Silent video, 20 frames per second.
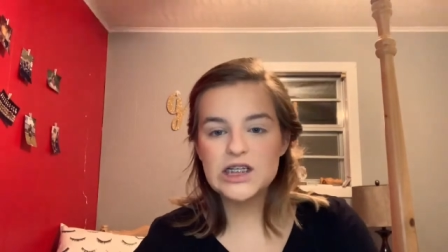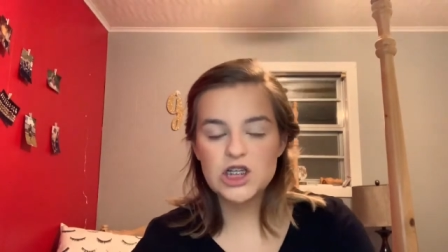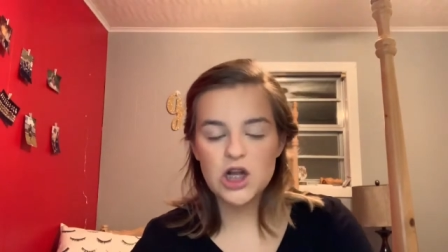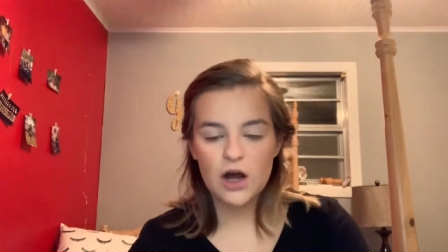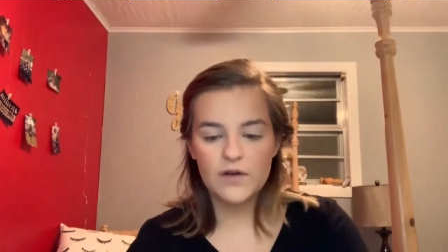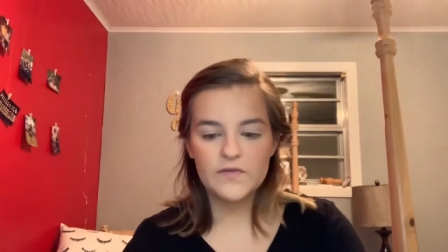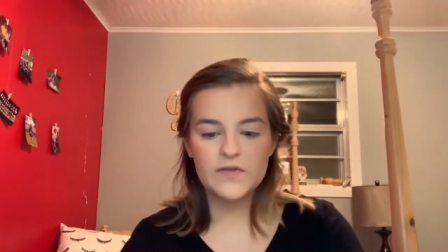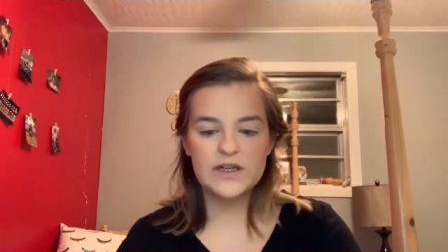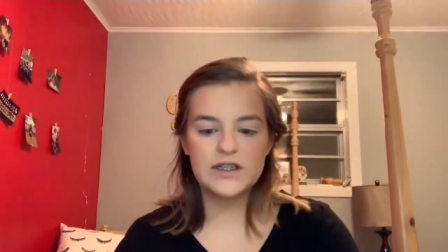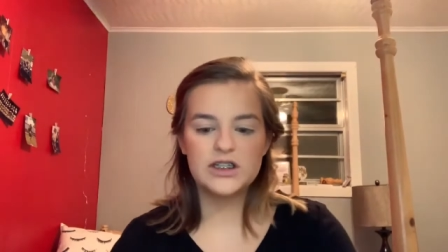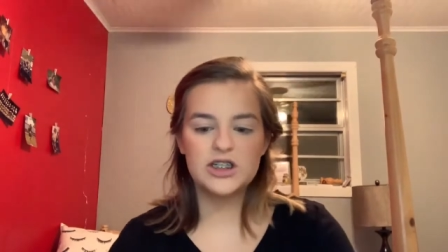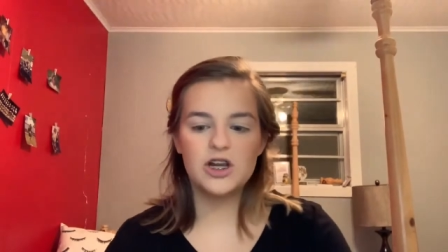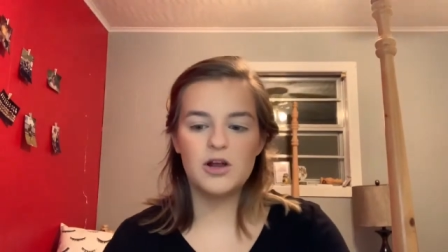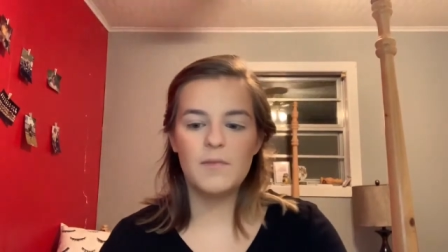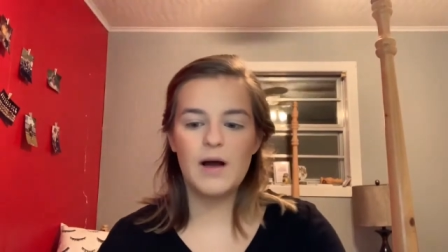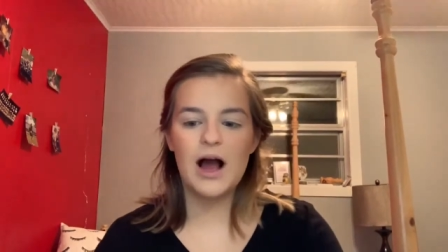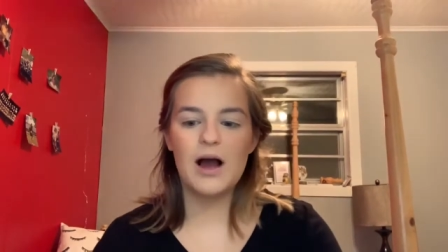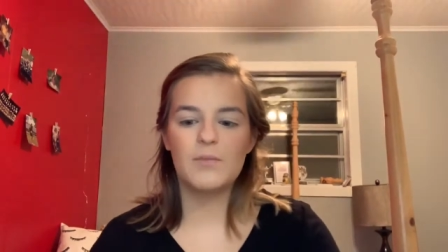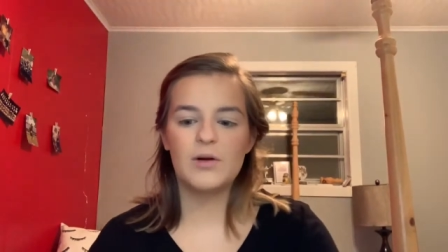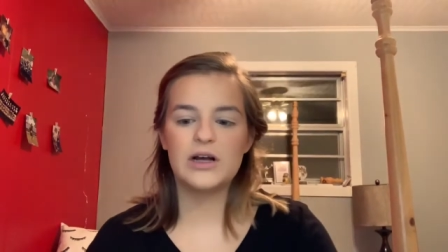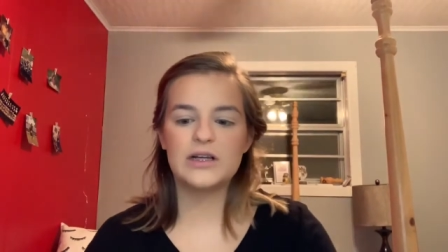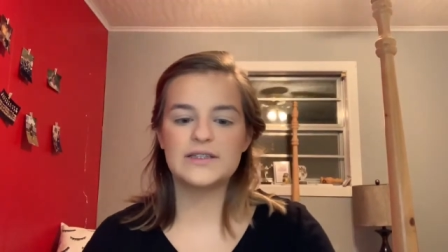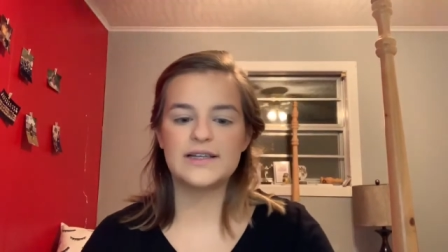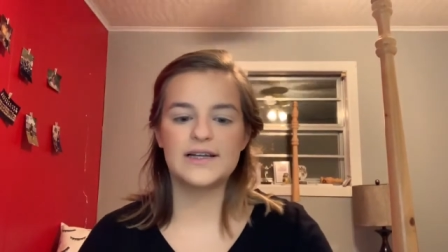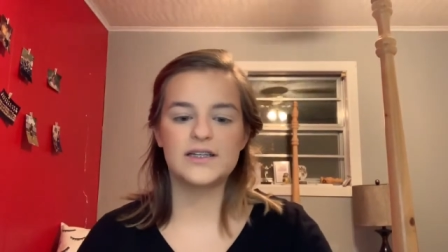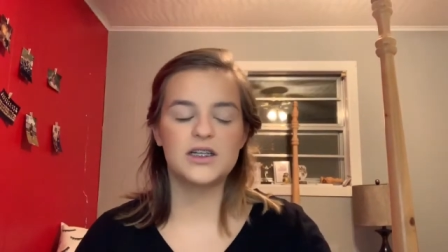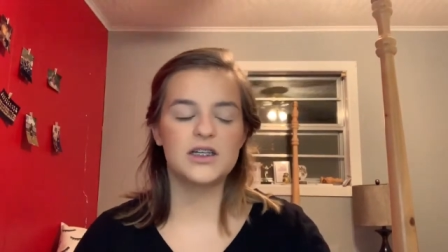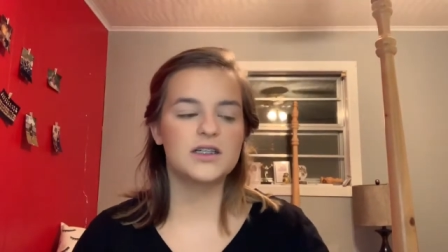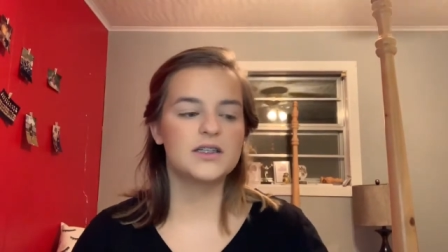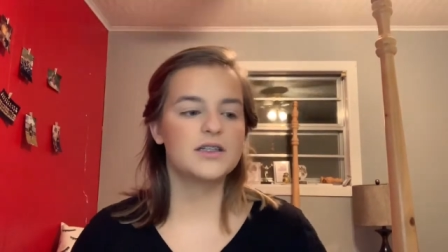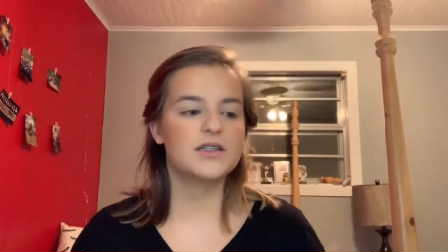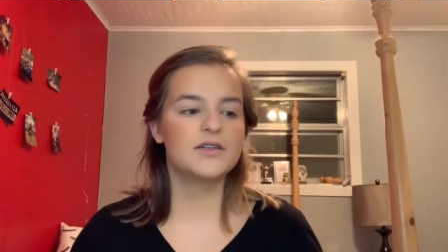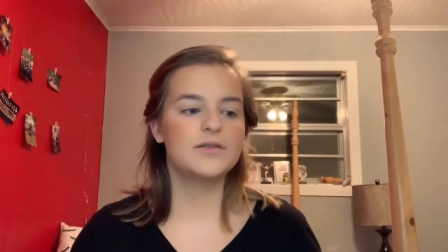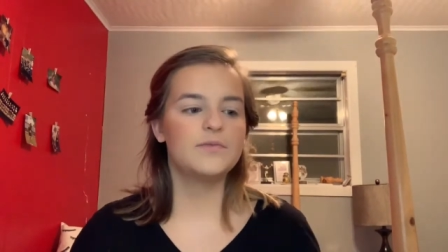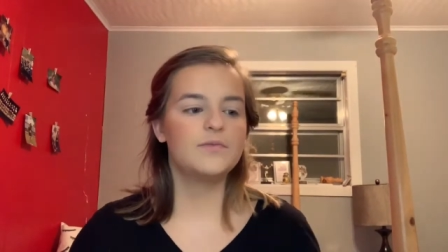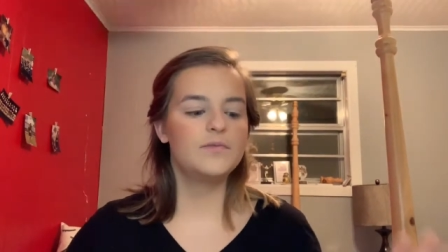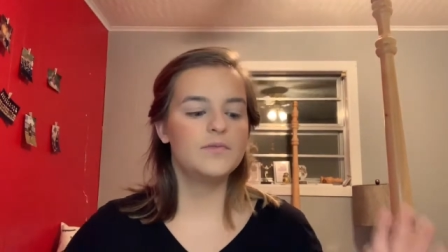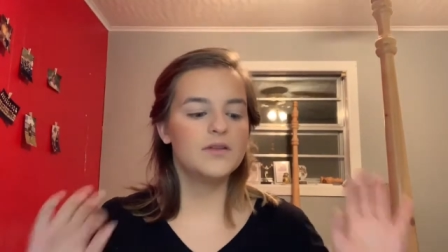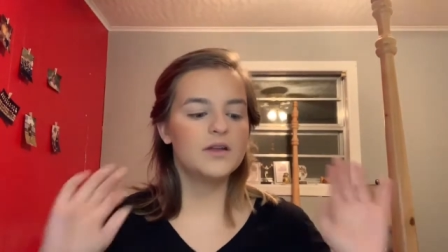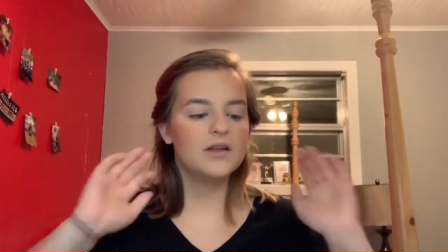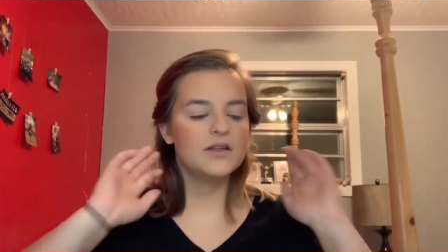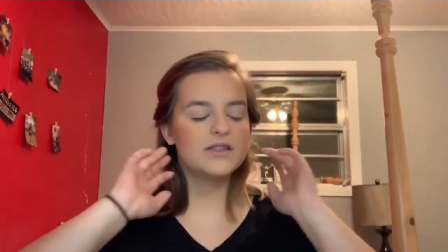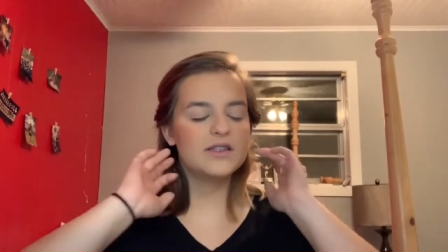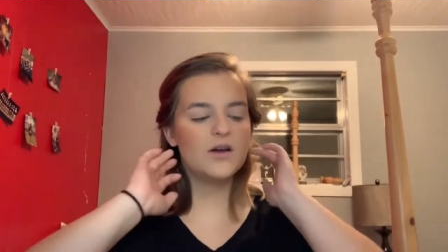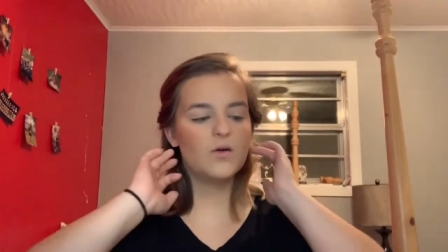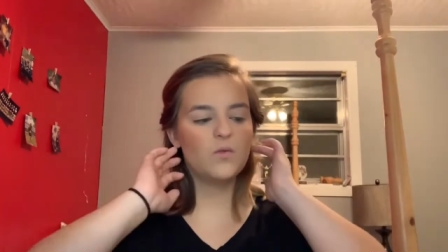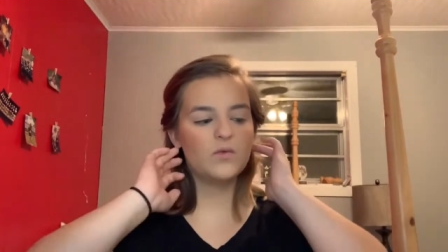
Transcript: not forget to do my eyebrows. I just didn't